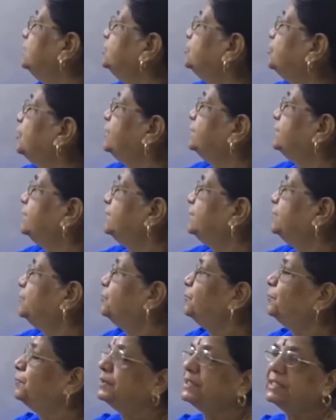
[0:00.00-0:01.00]

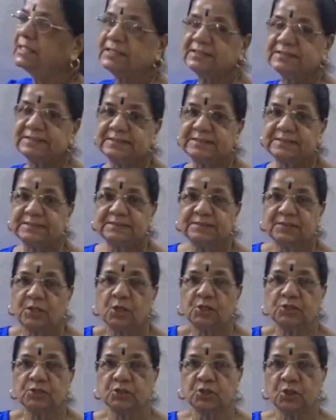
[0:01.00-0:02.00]
22 pairs
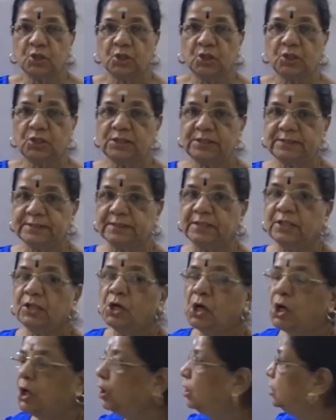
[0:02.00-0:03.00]
are called
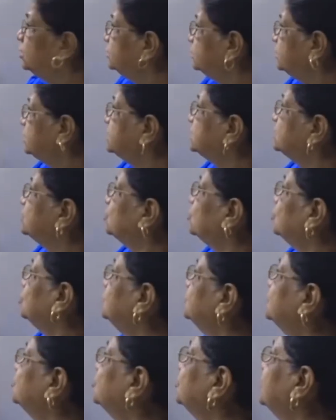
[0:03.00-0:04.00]

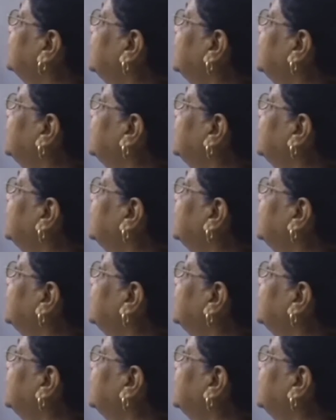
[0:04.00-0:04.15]
autosomes